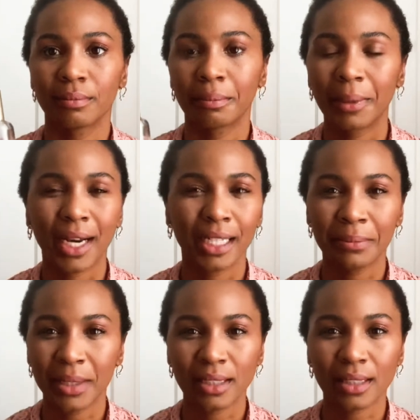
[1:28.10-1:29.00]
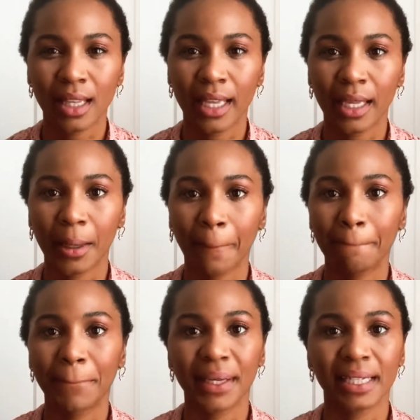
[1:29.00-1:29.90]
body mist-like,
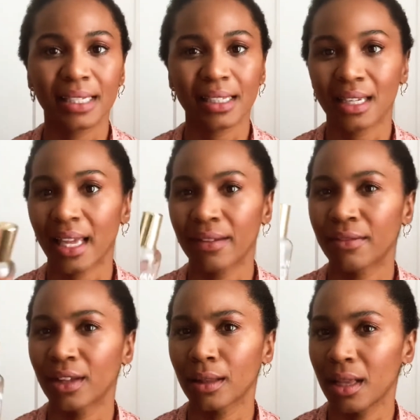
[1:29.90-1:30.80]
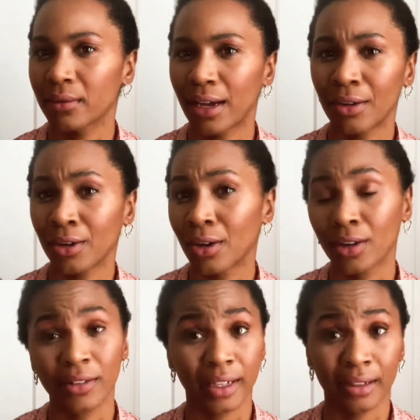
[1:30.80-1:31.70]
but it doesn't have a lot of alcohol
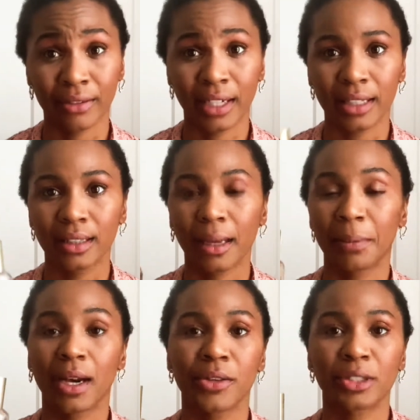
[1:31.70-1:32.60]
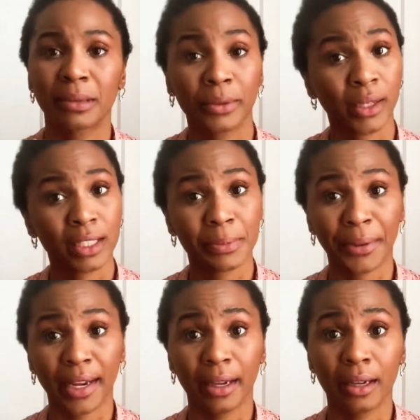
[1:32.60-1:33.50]
that I find. That bothers me when I
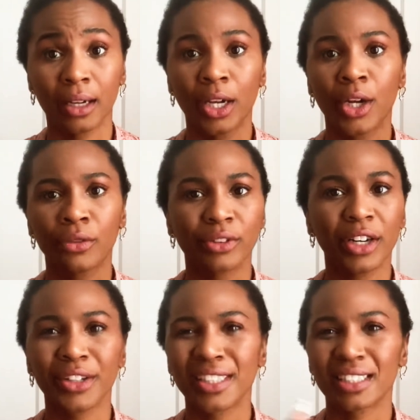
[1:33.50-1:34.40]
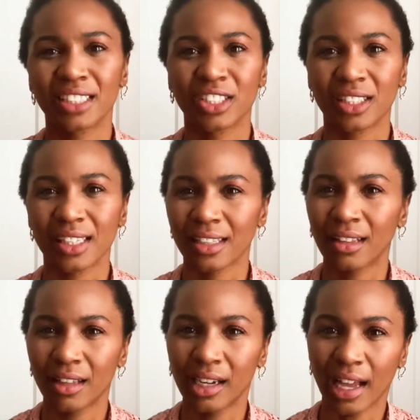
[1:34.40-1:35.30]
spray a fragrance and it just has like a
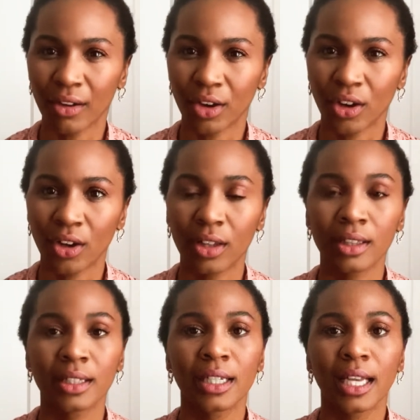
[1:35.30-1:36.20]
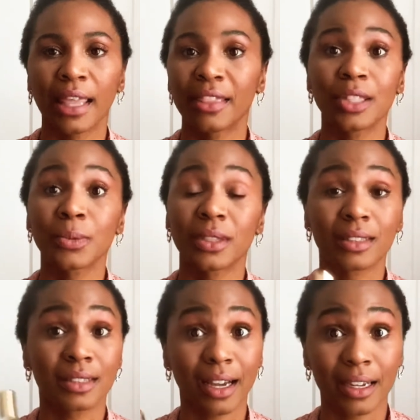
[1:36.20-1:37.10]
lot of alcohol, and this one does
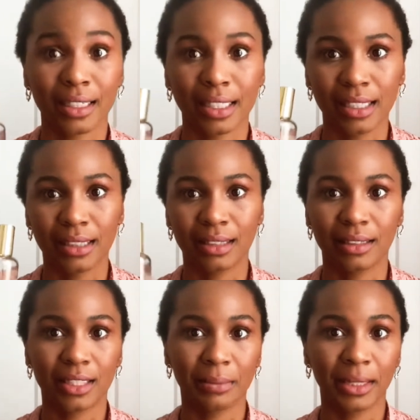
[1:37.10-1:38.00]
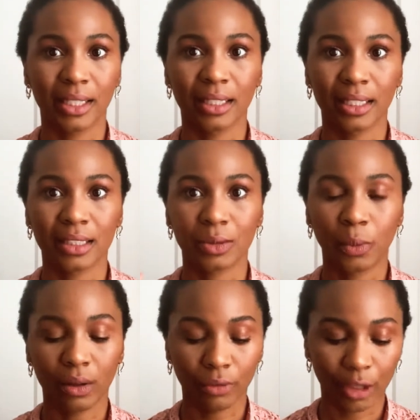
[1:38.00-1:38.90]
not. To me, it's
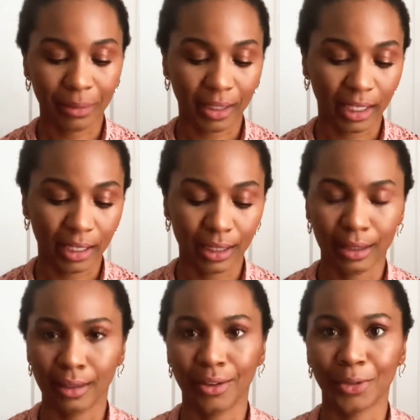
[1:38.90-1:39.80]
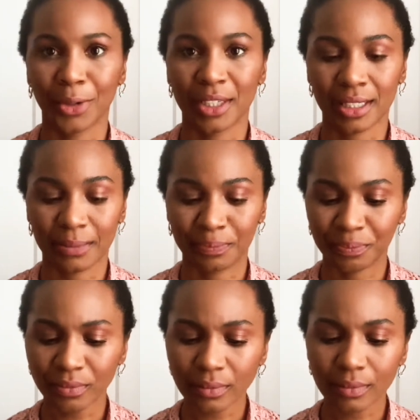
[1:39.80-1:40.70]
well formulated, and of course
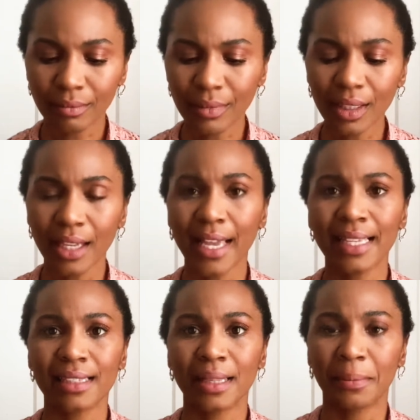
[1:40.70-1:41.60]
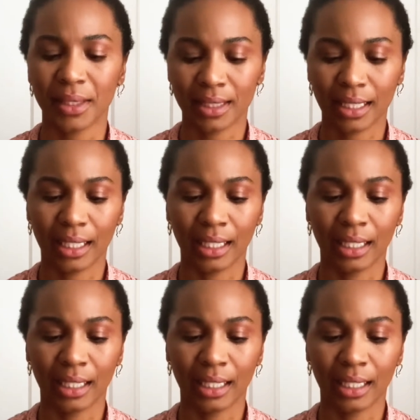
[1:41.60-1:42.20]
it has a musky